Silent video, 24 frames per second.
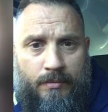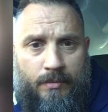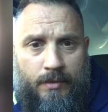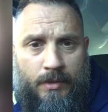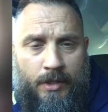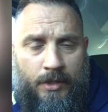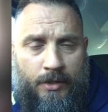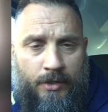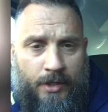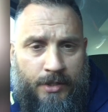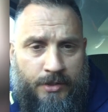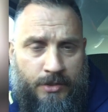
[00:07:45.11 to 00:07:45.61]

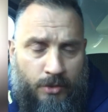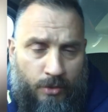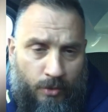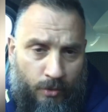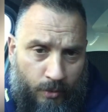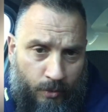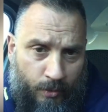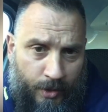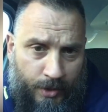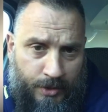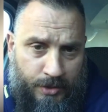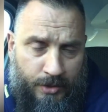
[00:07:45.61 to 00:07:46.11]
Can I ask you a
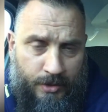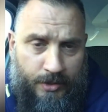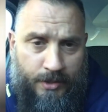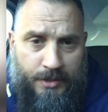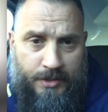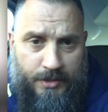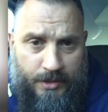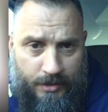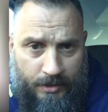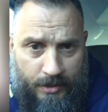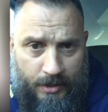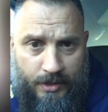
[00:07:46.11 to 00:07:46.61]
question?" They
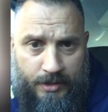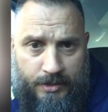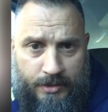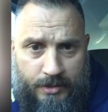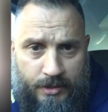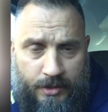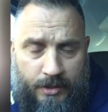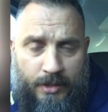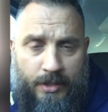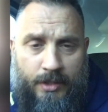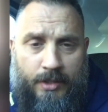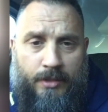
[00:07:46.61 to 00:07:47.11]
said, "Yes."
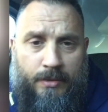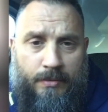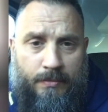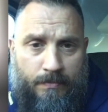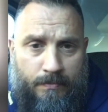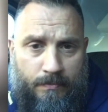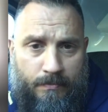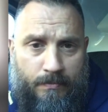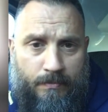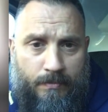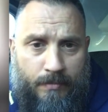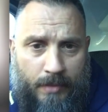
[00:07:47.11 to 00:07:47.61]
I go,
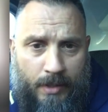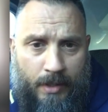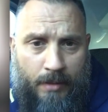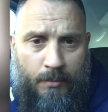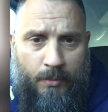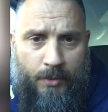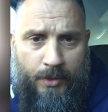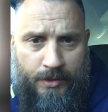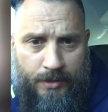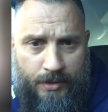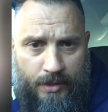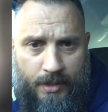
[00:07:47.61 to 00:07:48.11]

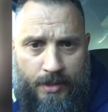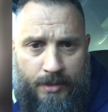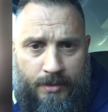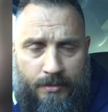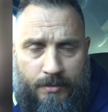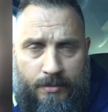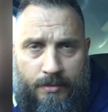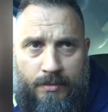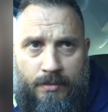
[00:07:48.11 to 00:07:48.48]
"Am I dead?"